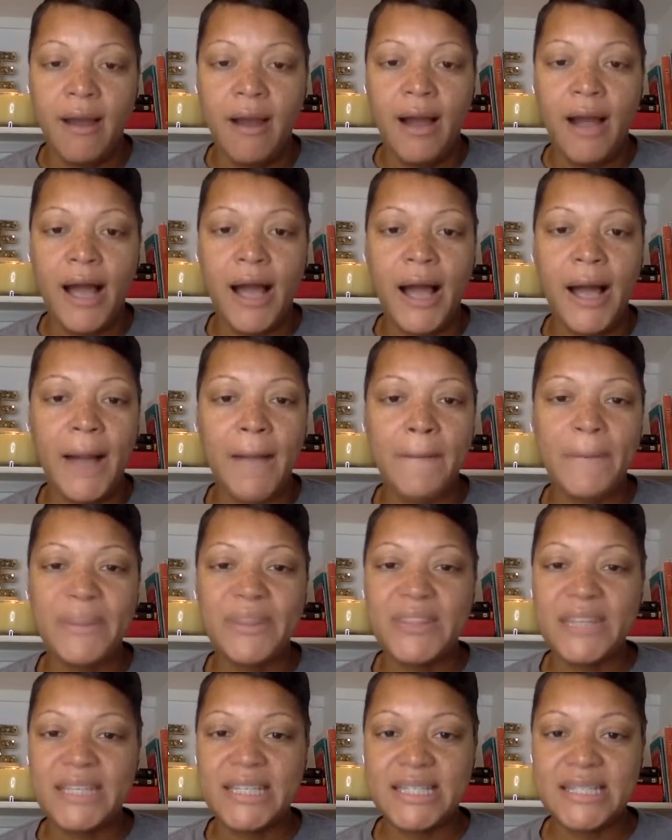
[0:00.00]
But
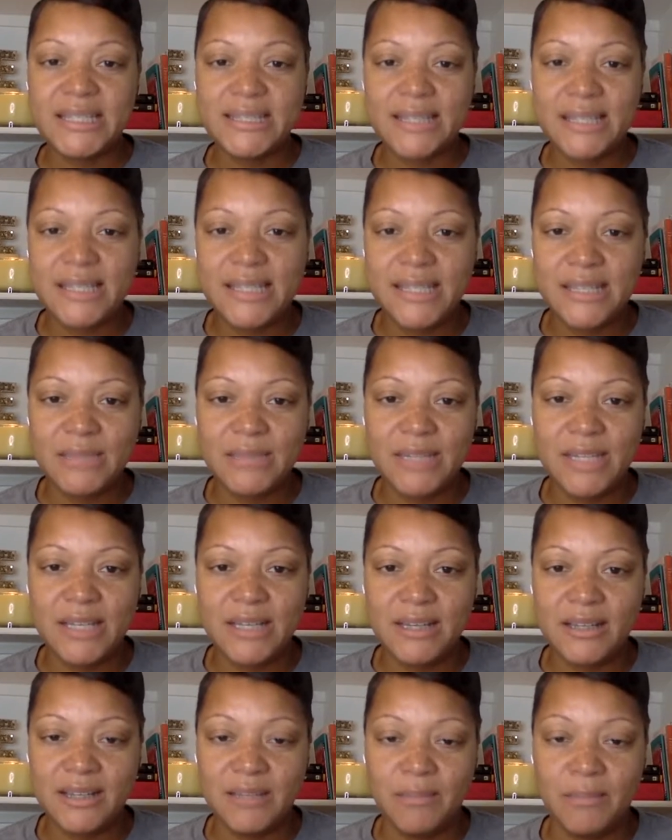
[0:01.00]
these systems
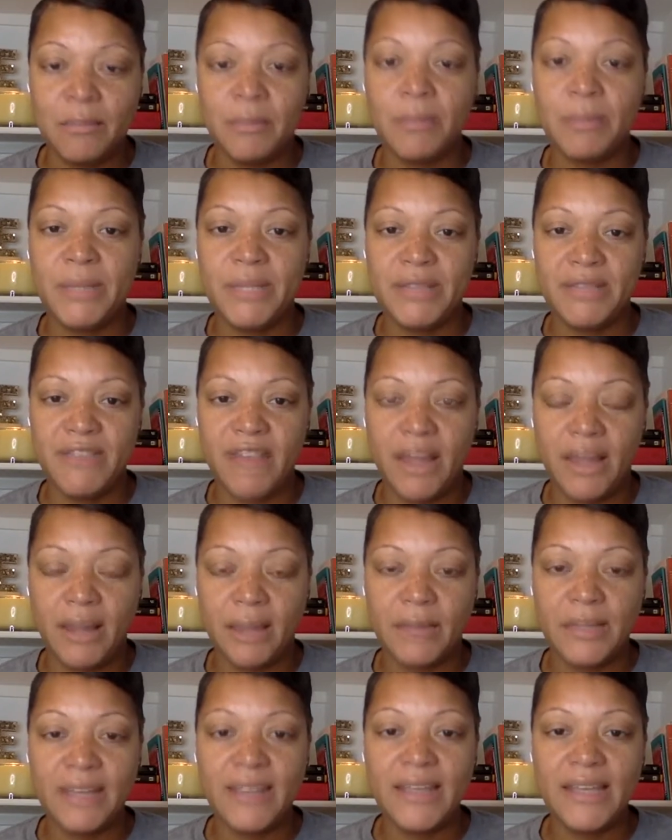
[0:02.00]
needed to be
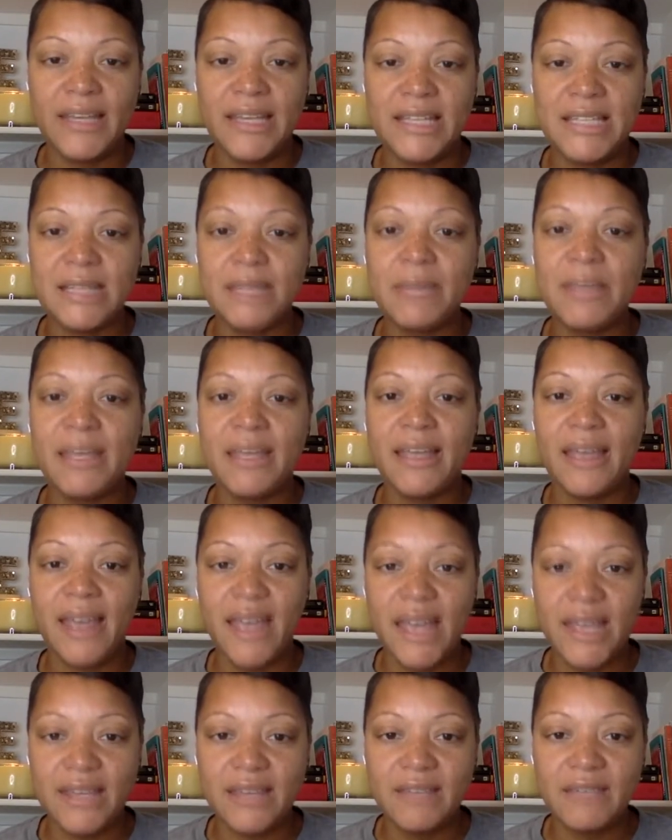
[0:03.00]
developed and they need to be
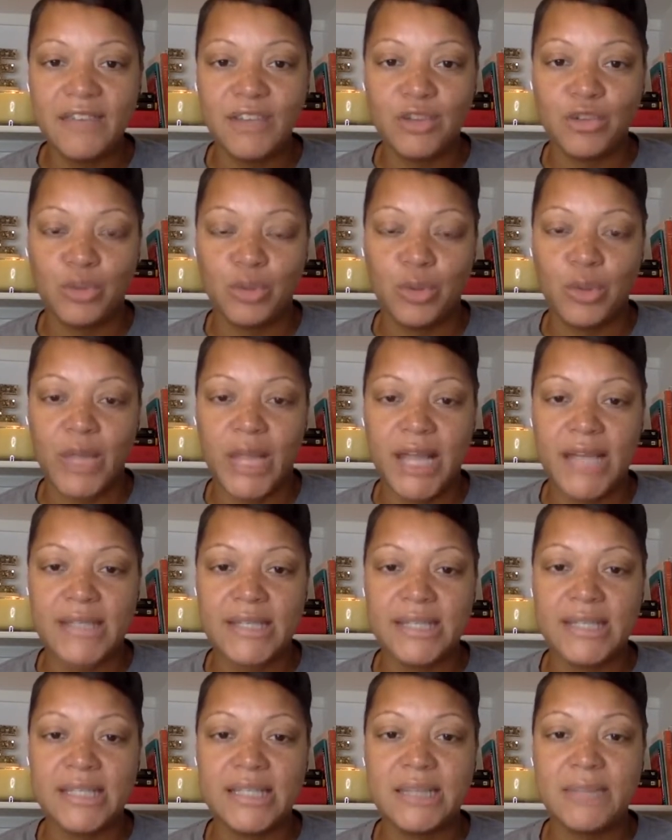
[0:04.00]
individualized. They
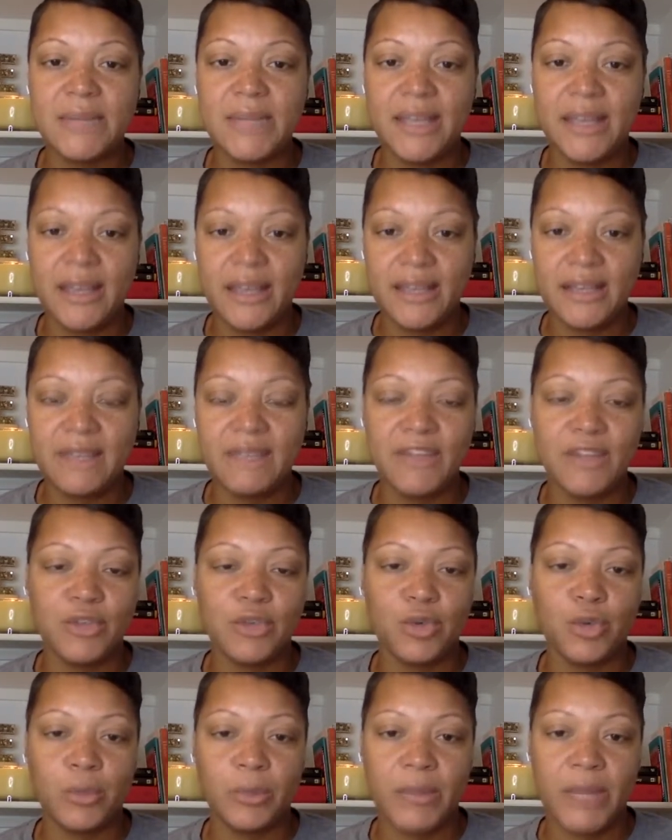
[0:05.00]
need to be
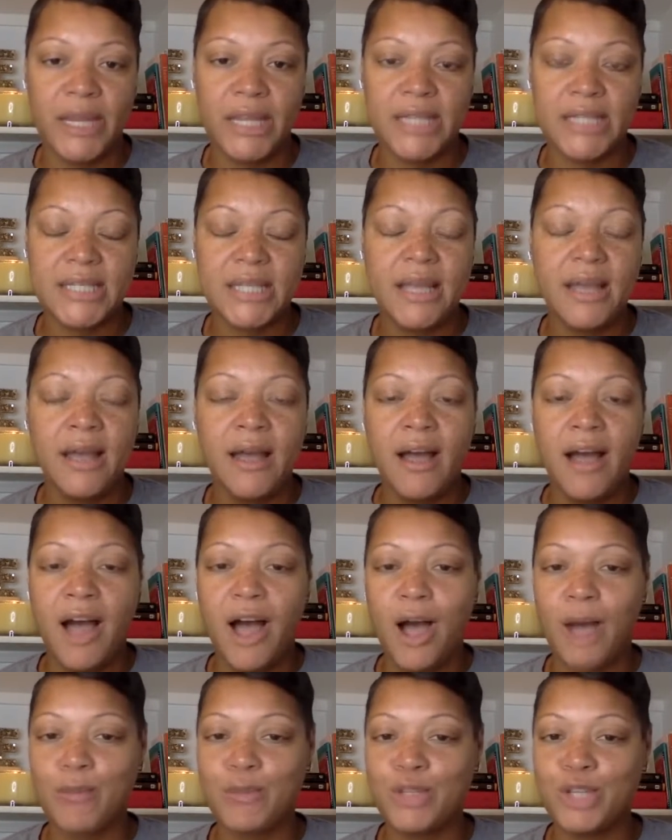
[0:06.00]
individual based
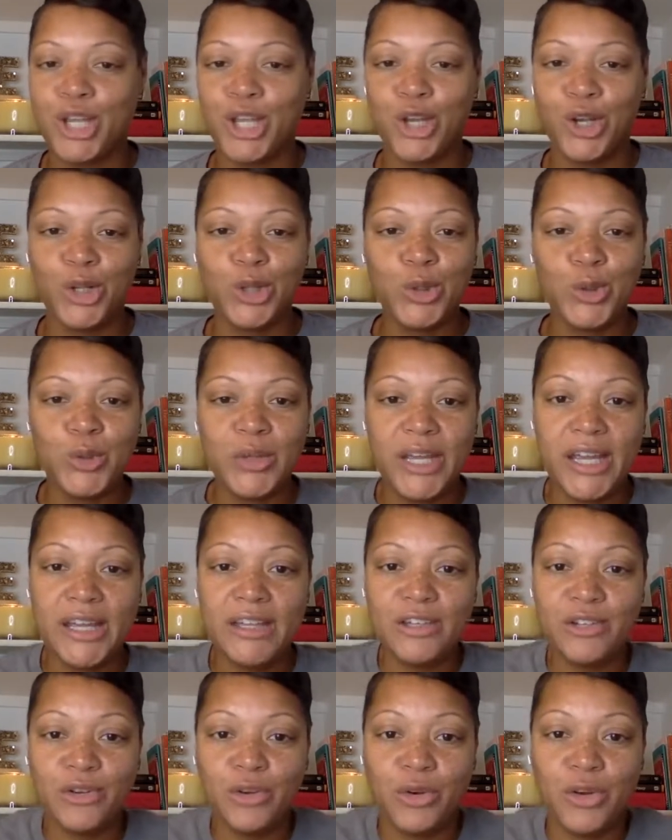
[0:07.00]
to include
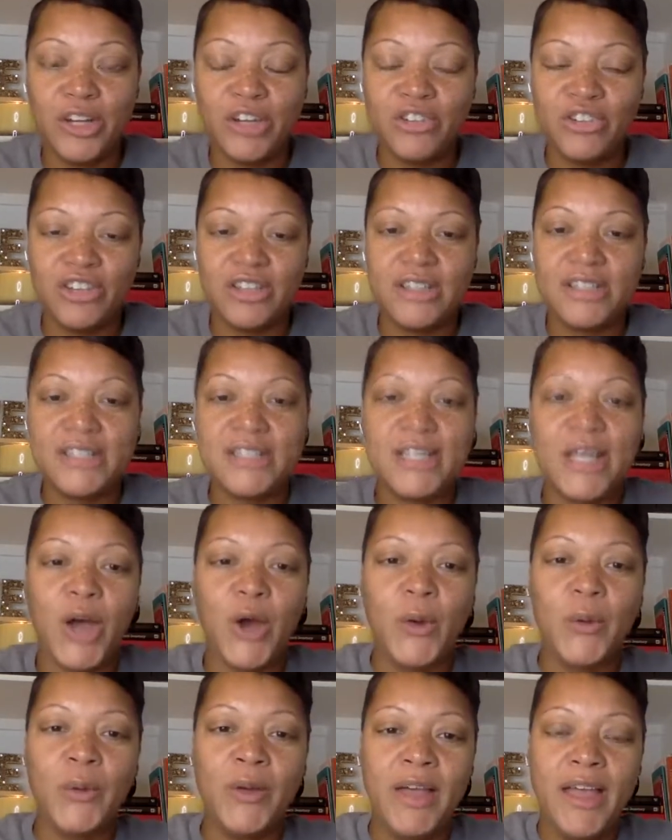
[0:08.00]
integration.
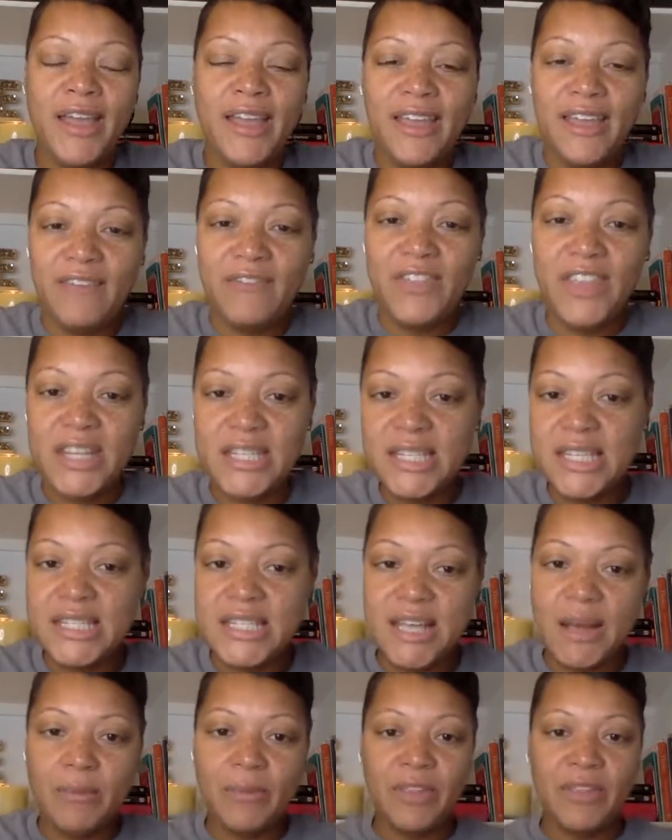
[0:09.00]
So if this is
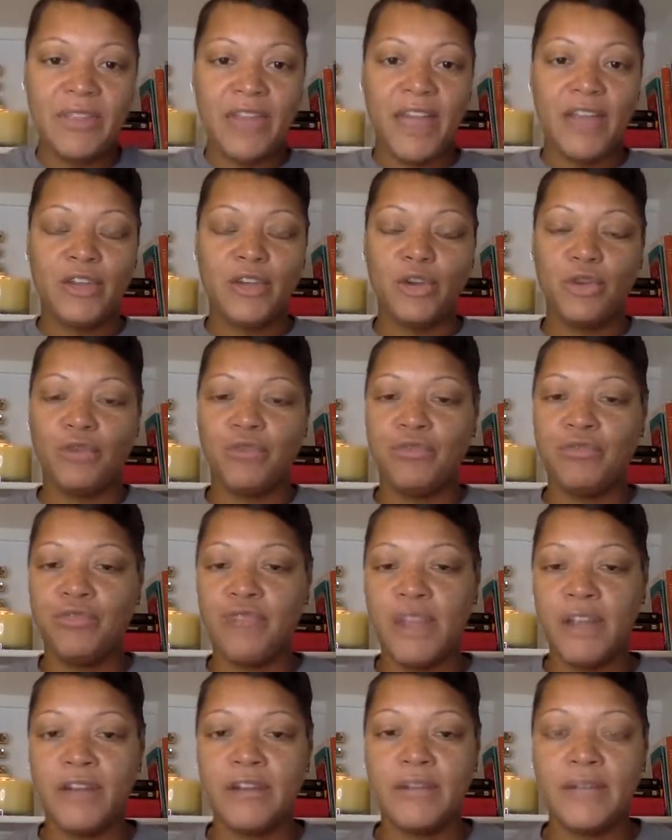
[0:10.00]
something that you're
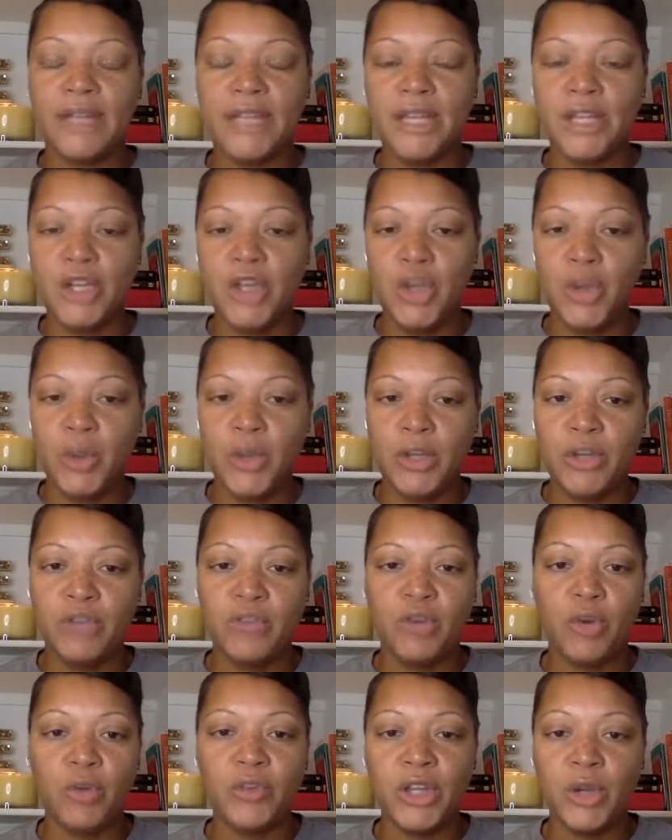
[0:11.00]
fairly new and you've
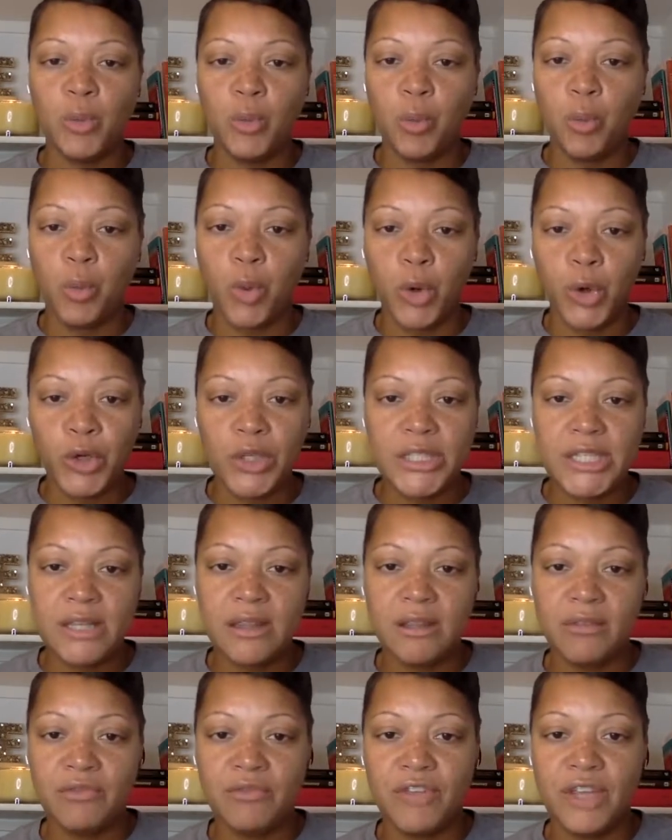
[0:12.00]
only worked in
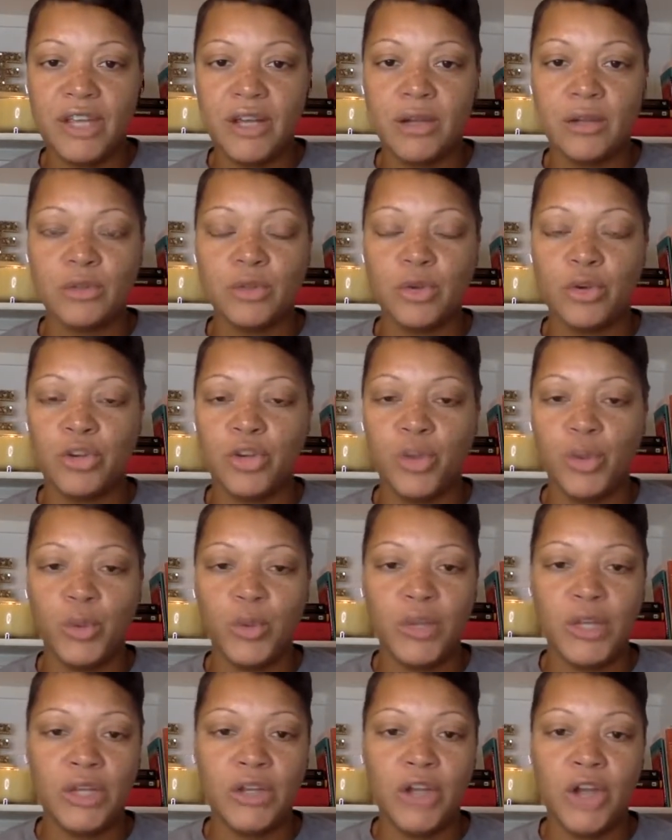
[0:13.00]
the field, or you
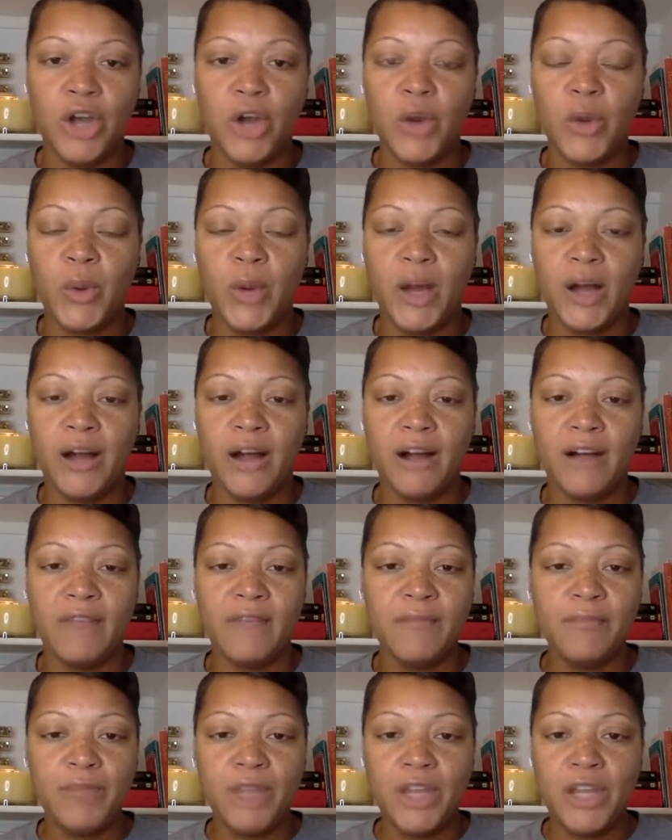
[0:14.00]
only know of,
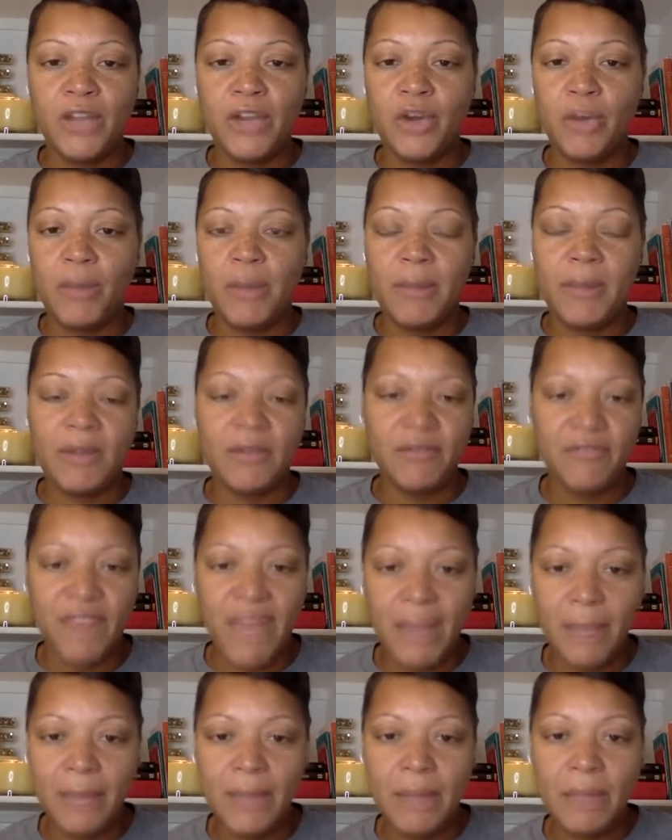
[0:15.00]
maybe a
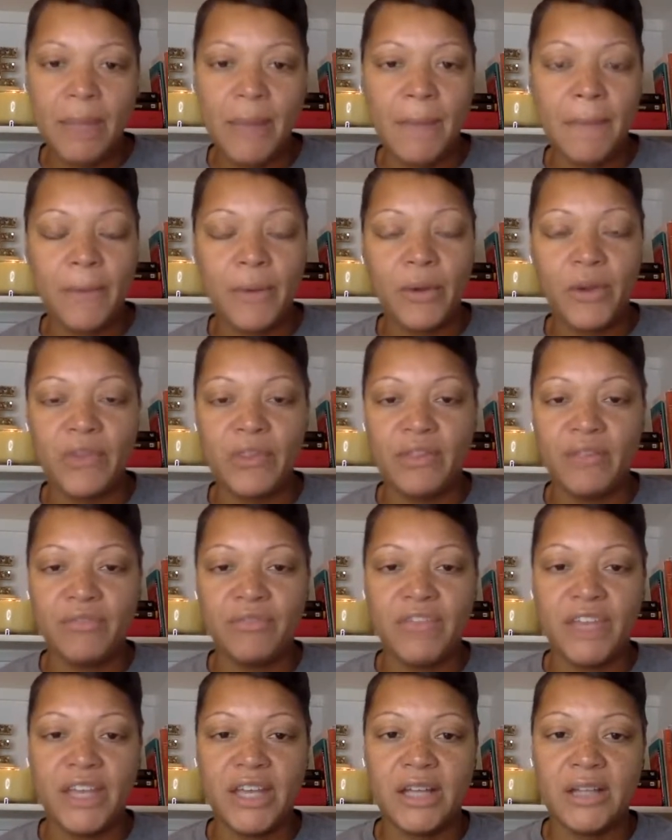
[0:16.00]
family member in the
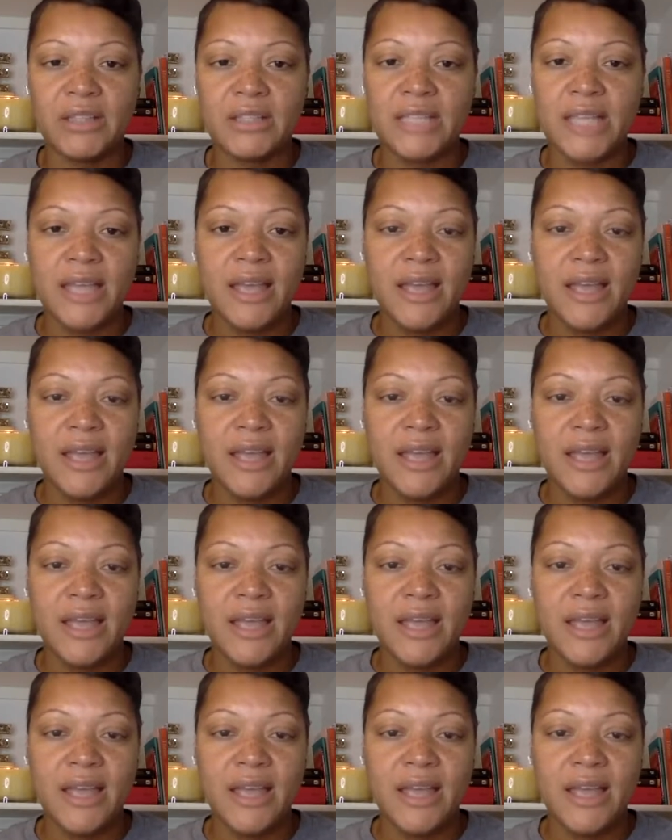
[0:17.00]
field,